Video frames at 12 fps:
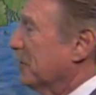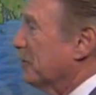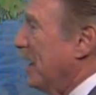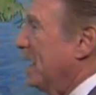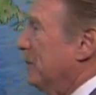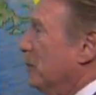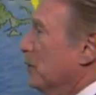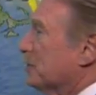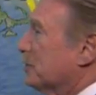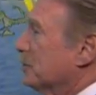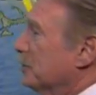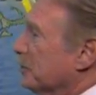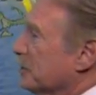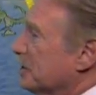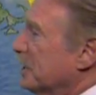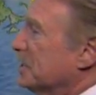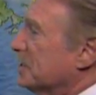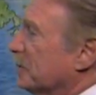rain moves through, we'll
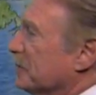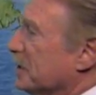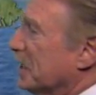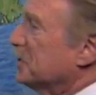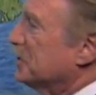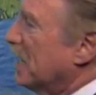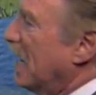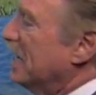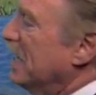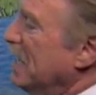see some sunshine.